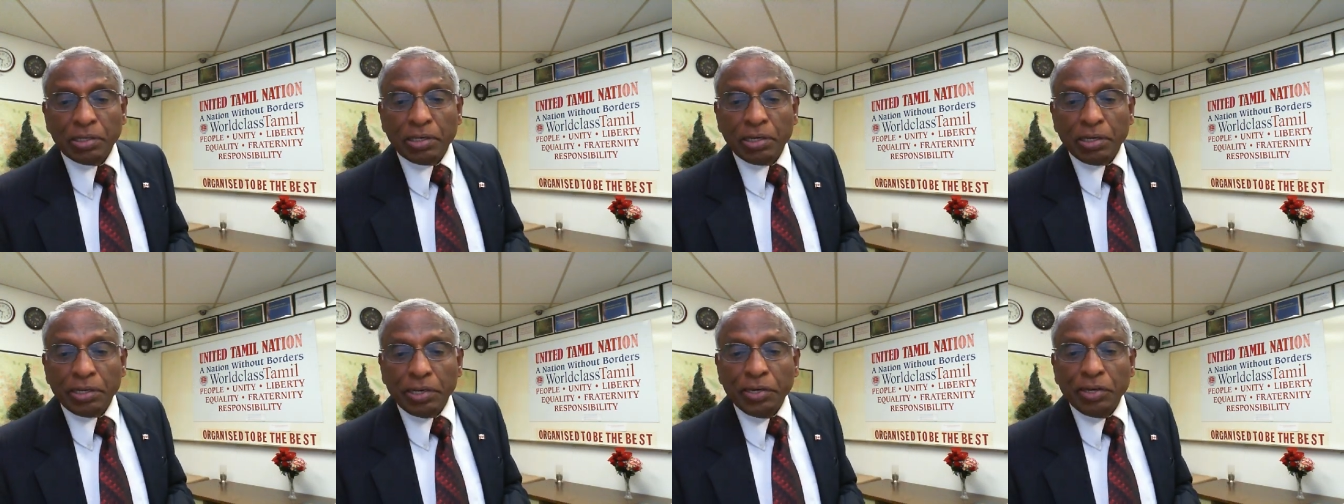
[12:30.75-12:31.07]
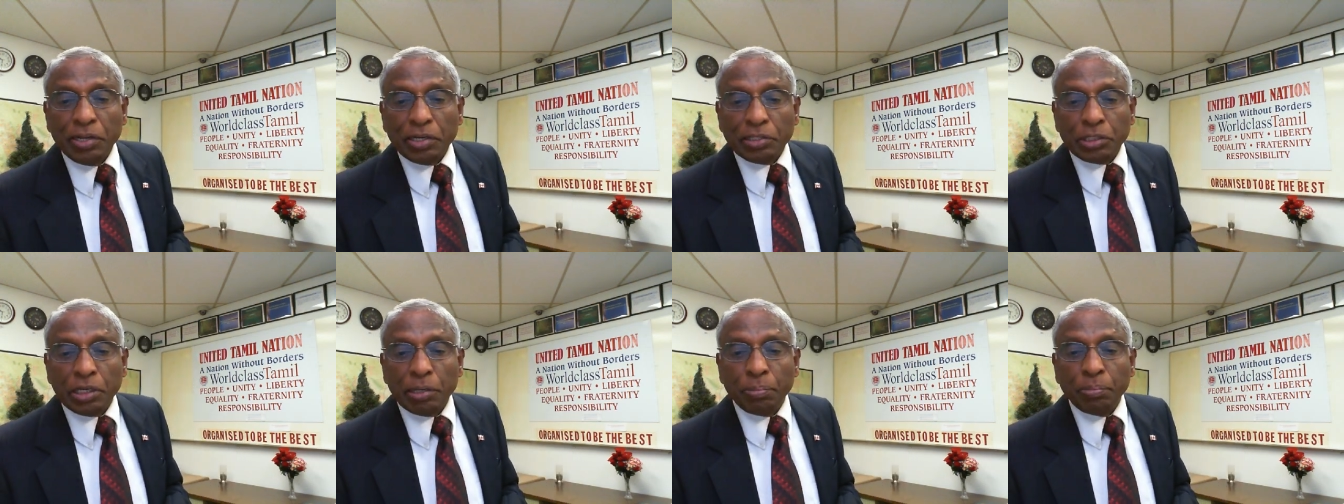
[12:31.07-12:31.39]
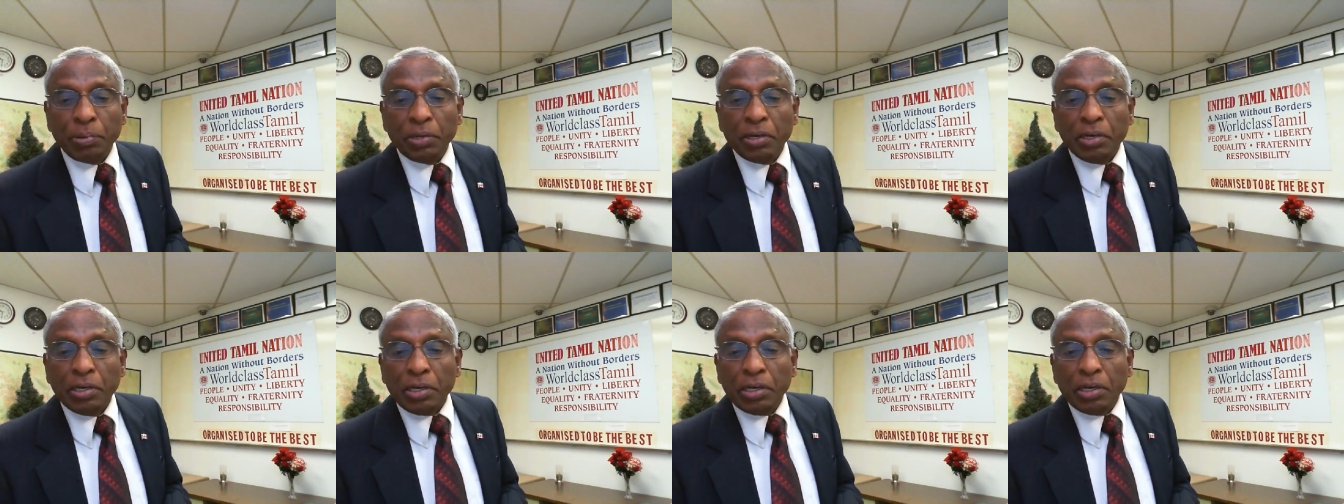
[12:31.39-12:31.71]
leadership
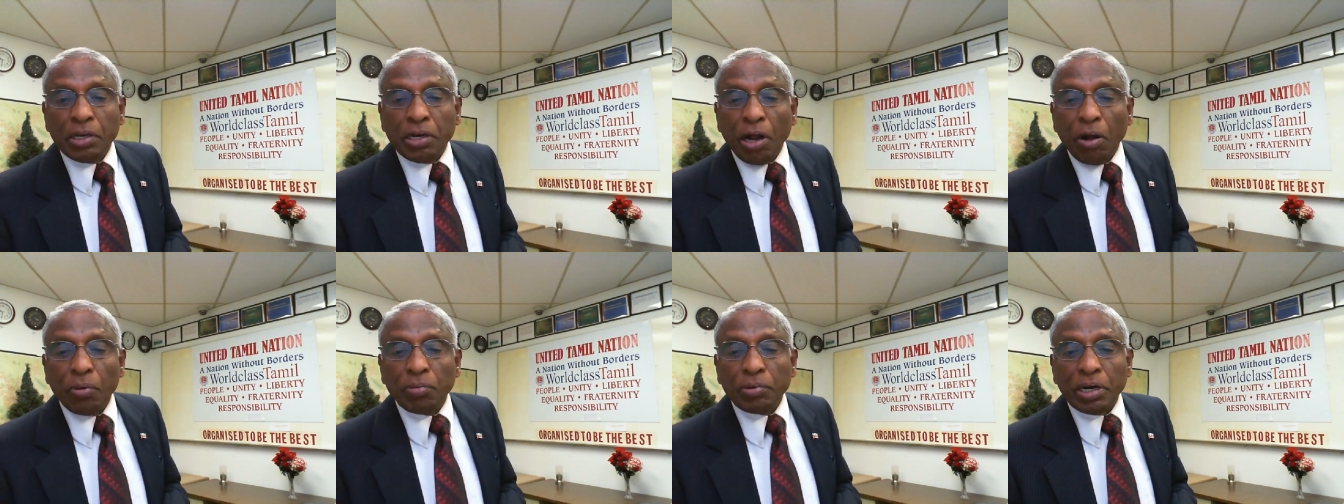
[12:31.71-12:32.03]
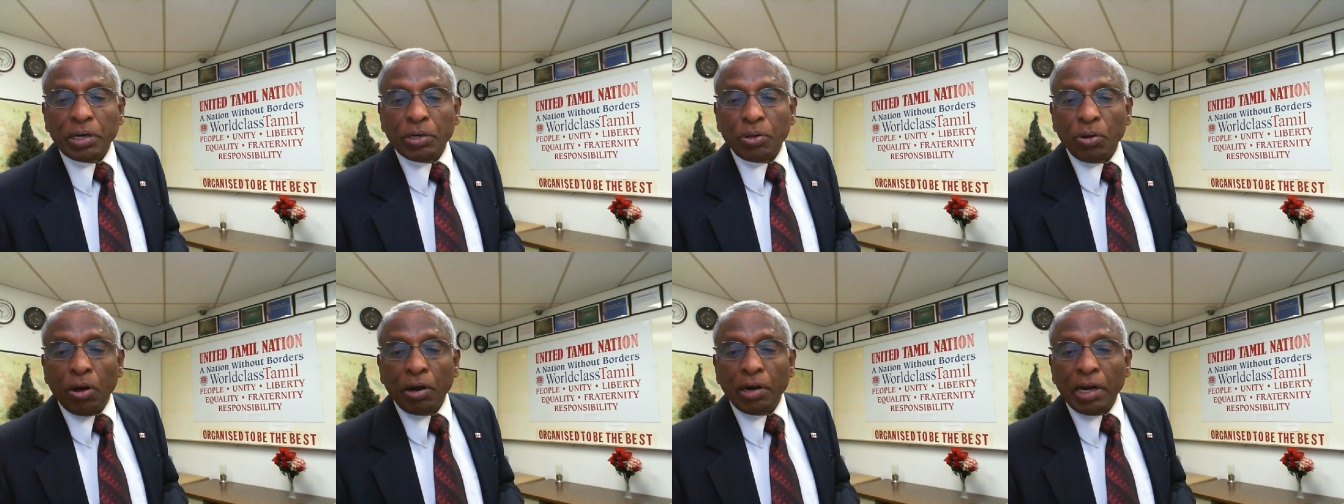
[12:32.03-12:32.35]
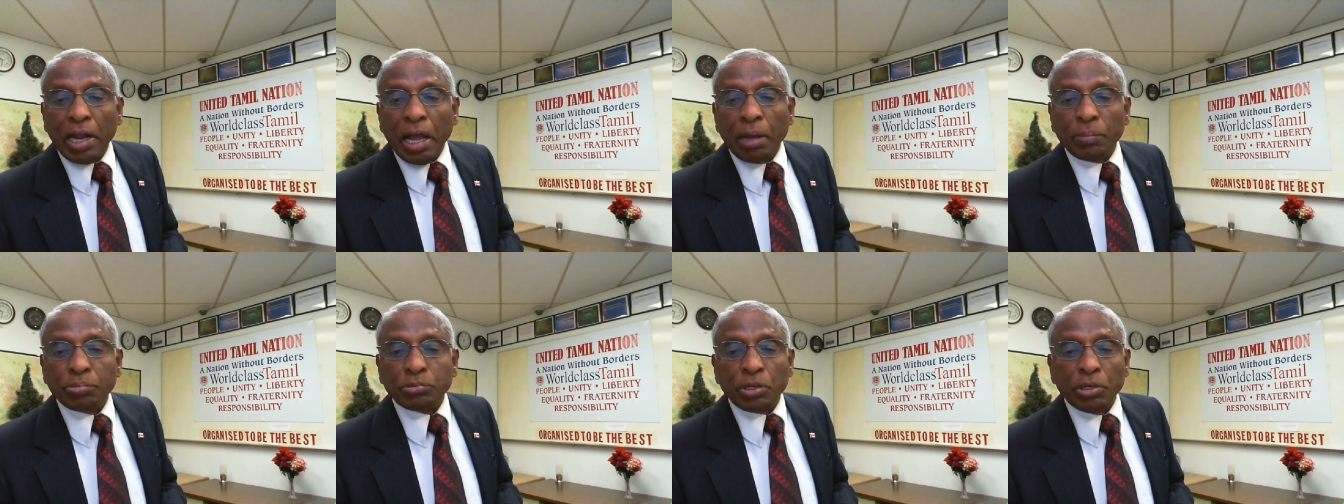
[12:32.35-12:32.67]
grounded on
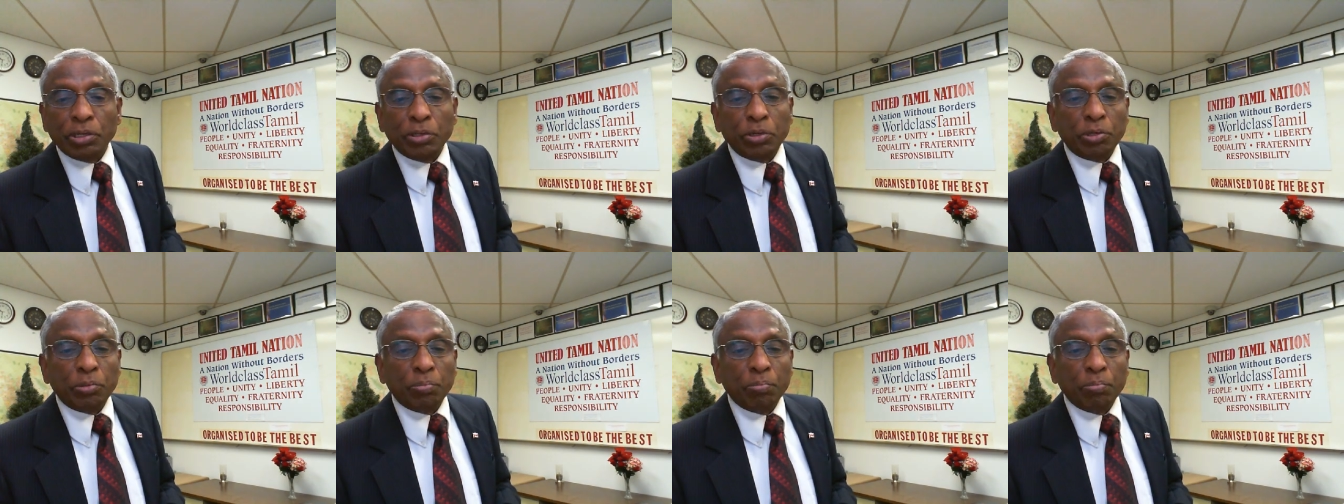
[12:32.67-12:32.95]
absolute